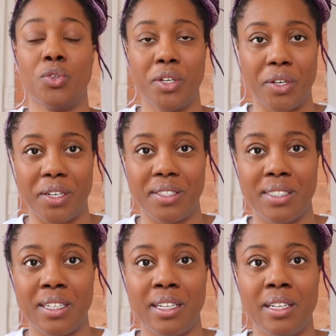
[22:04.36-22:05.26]
triggered
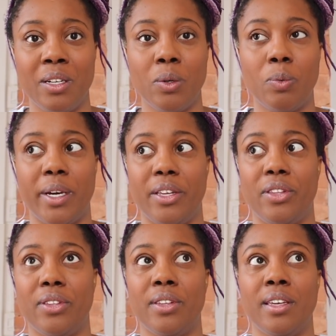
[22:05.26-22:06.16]

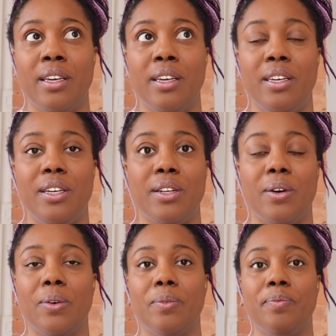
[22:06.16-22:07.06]
with, you
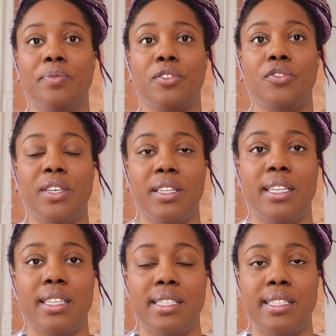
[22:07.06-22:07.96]
know,
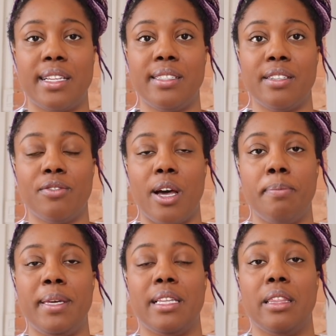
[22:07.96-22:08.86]
feeling the sense of
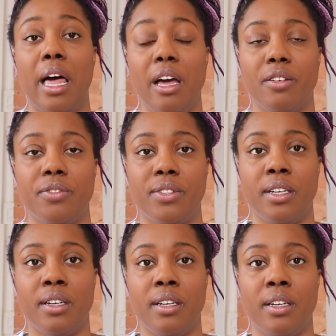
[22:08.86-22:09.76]
not being loved.
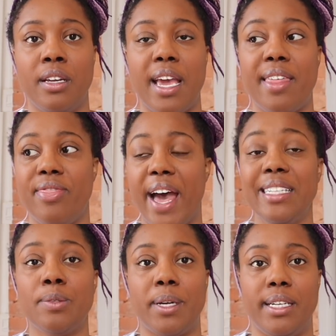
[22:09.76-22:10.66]
And
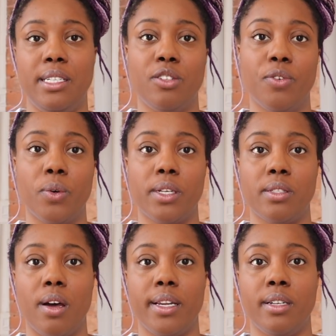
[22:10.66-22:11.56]
that's what I need to
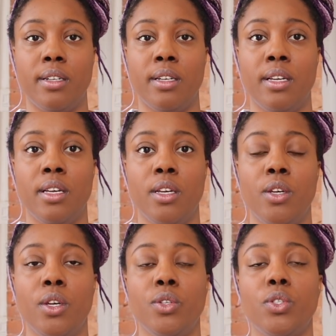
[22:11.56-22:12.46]
focus on.
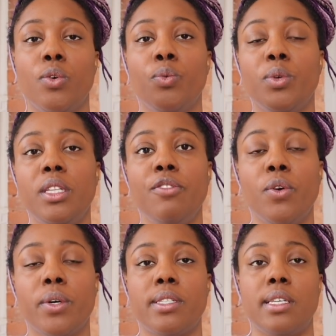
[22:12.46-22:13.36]
So really
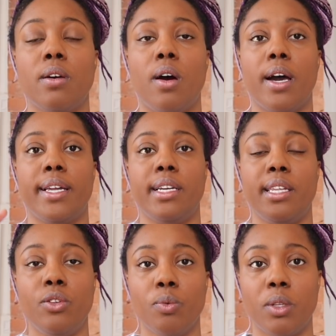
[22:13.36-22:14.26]
focusing on
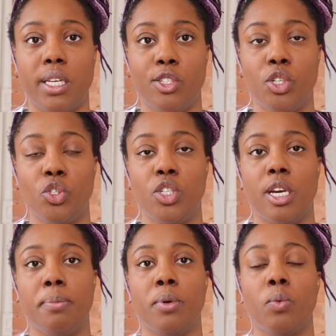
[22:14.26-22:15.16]
in your
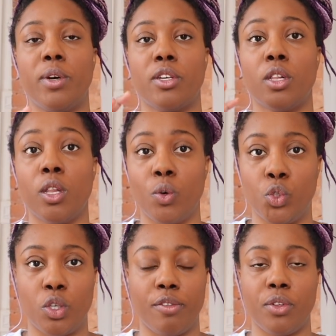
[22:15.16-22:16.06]
relationship with
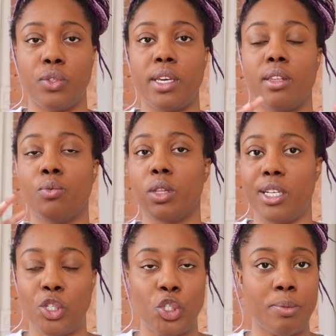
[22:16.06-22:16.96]
closure, if there's
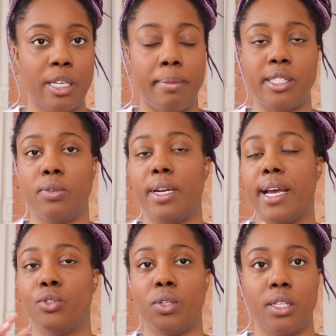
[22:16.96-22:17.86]
relationships coming to an
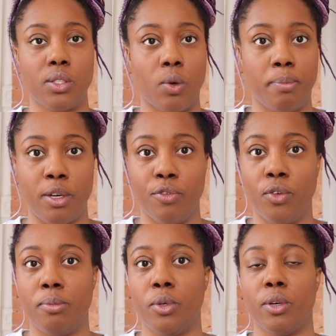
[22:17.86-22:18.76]
end during the Scorpio
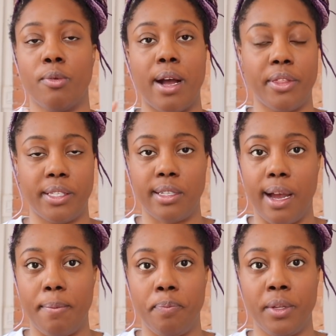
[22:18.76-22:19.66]
full moon or around this
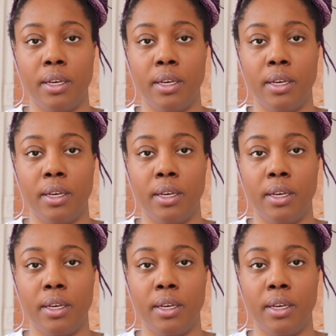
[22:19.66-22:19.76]
time,